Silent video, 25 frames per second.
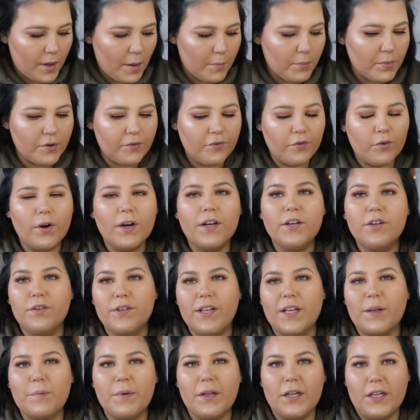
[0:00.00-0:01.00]
before I do
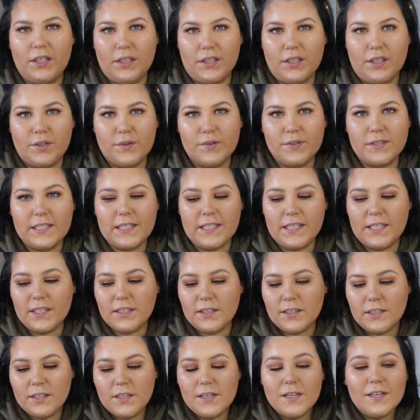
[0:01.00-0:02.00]
like my
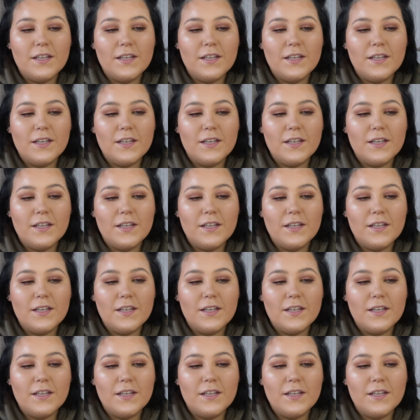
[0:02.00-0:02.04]
closing,